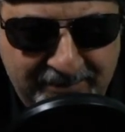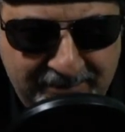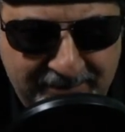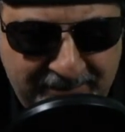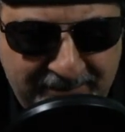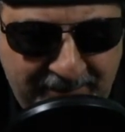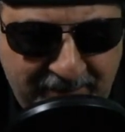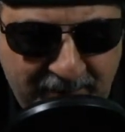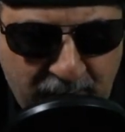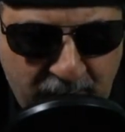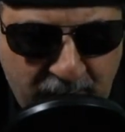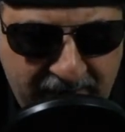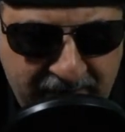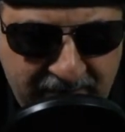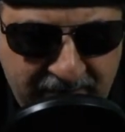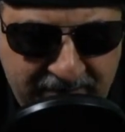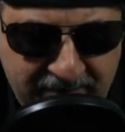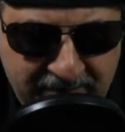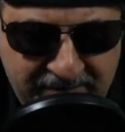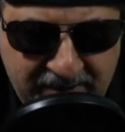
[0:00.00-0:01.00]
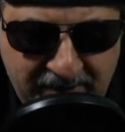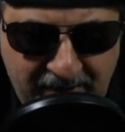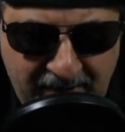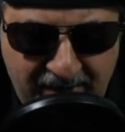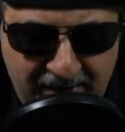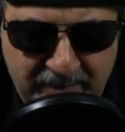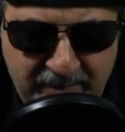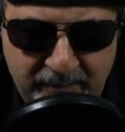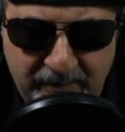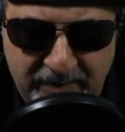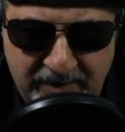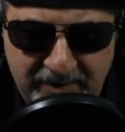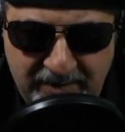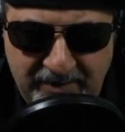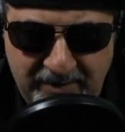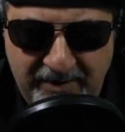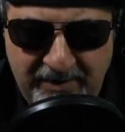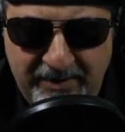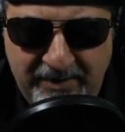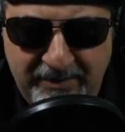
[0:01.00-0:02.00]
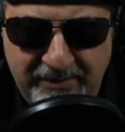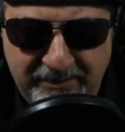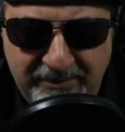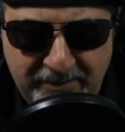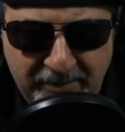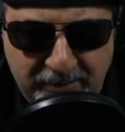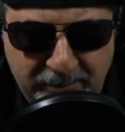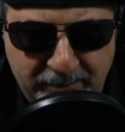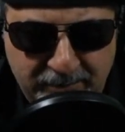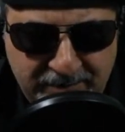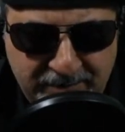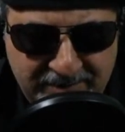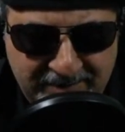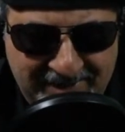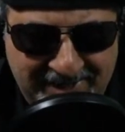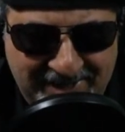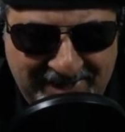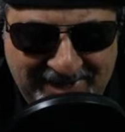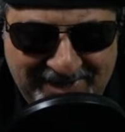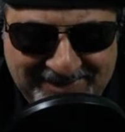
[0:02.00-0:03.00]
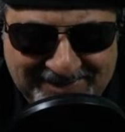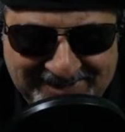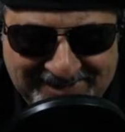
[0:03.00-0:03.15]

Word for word: you know whether the time uh, goes at